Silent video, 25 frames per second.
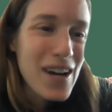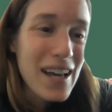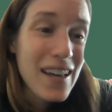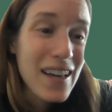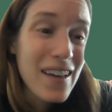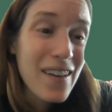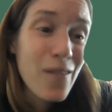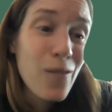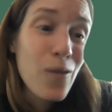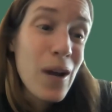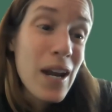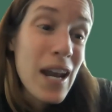
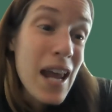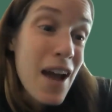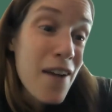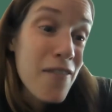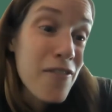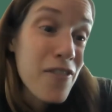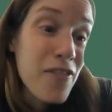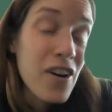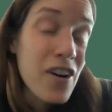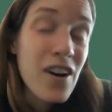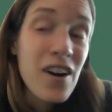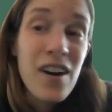
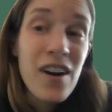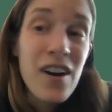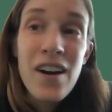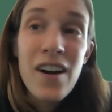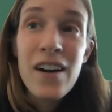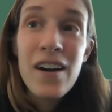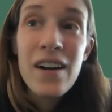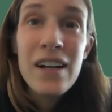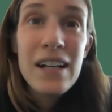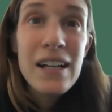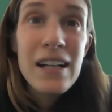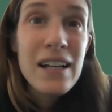
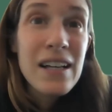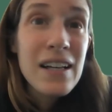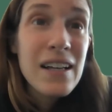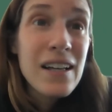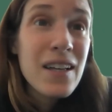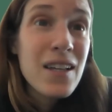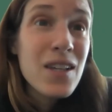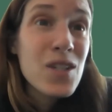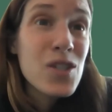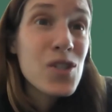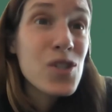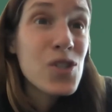whenever
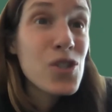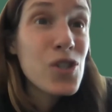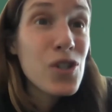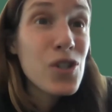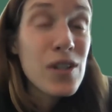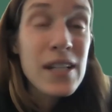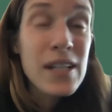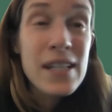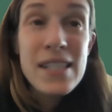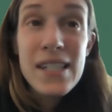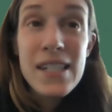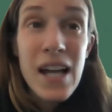
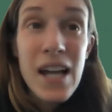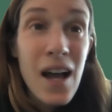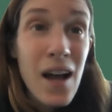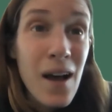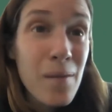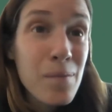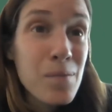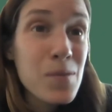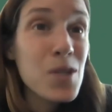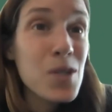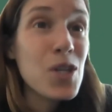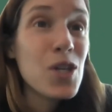students
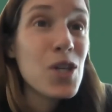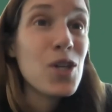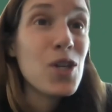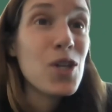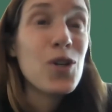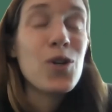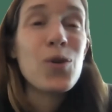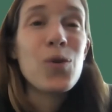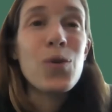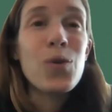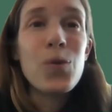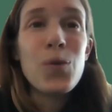come to
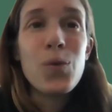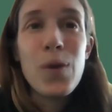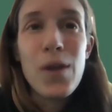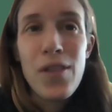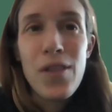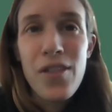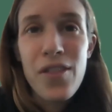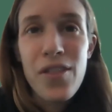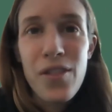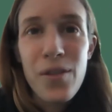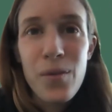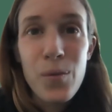you
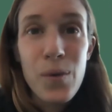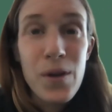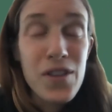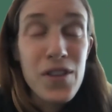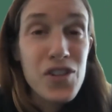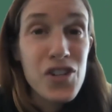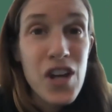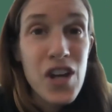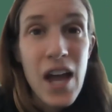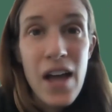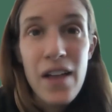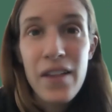with
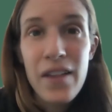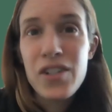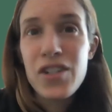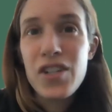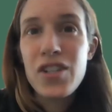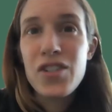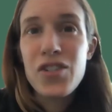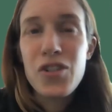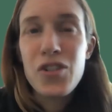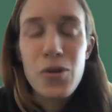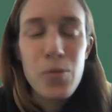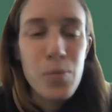
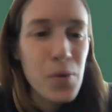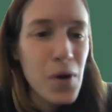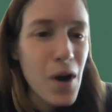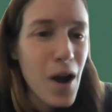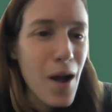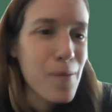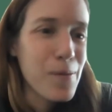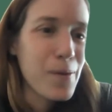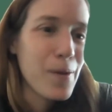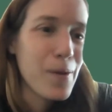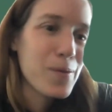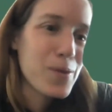challenges or
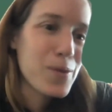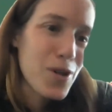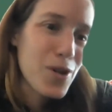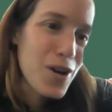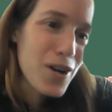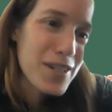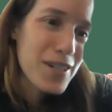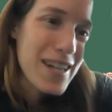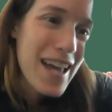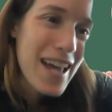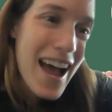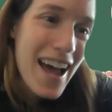problems
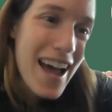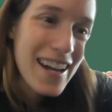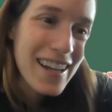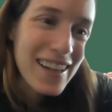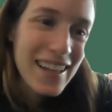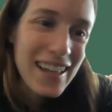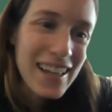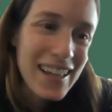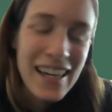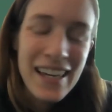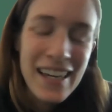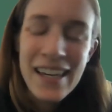or
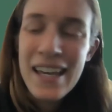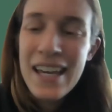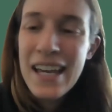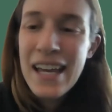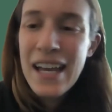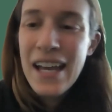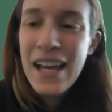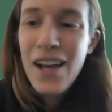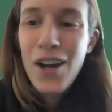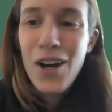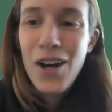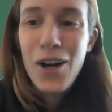tattling
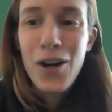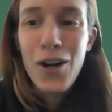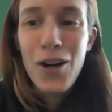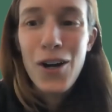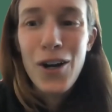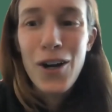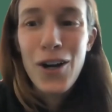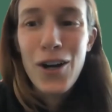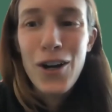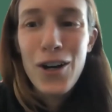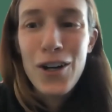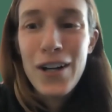
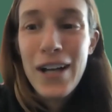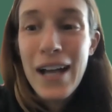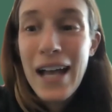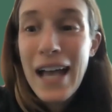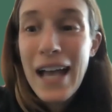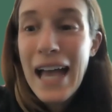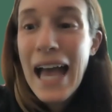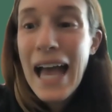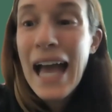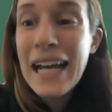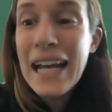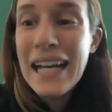or
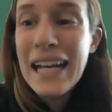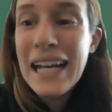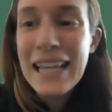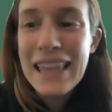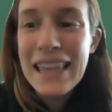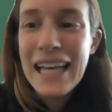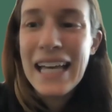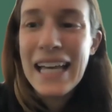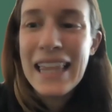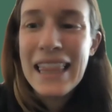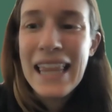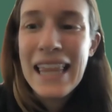
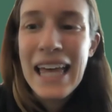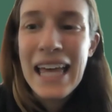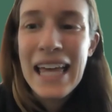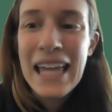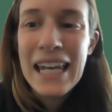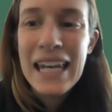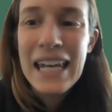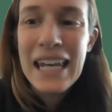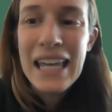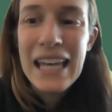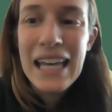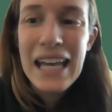anything,
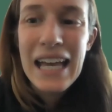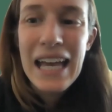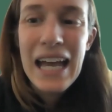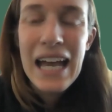then